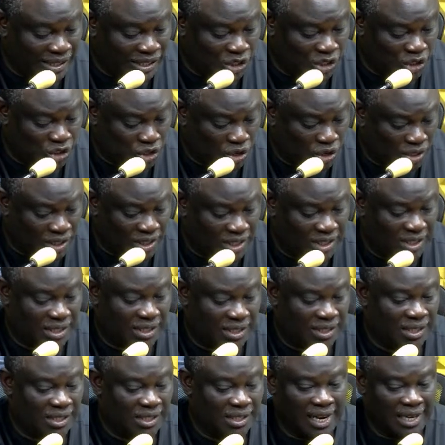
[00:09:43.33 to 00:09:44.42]
short,
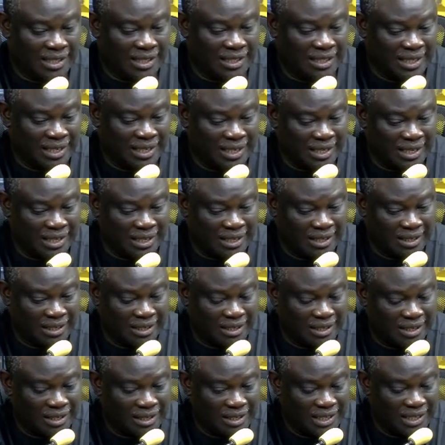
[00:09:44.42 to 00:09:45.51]
in the
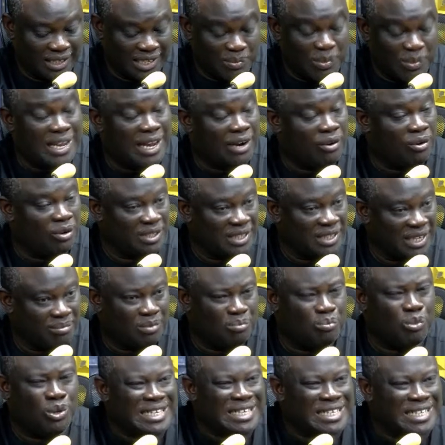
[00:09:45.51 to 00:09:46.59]
medium and long term,
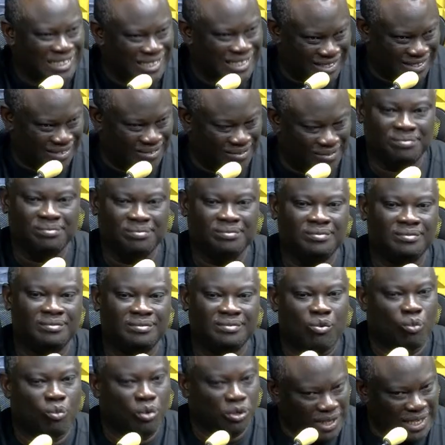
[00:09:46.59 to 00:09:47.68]
but it's
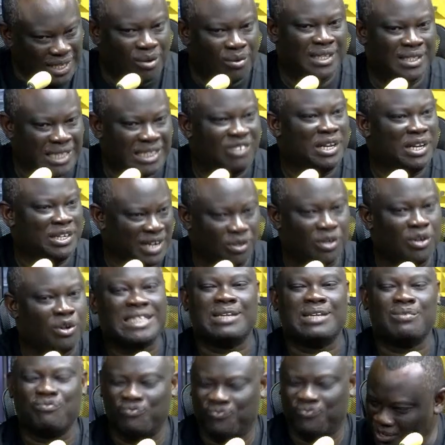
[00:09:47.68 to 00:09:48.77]
what we now is
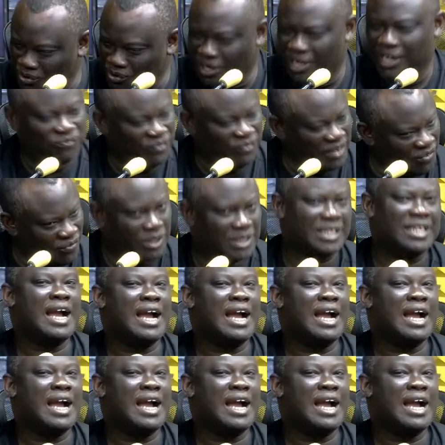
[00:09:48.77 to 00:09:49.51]
very far.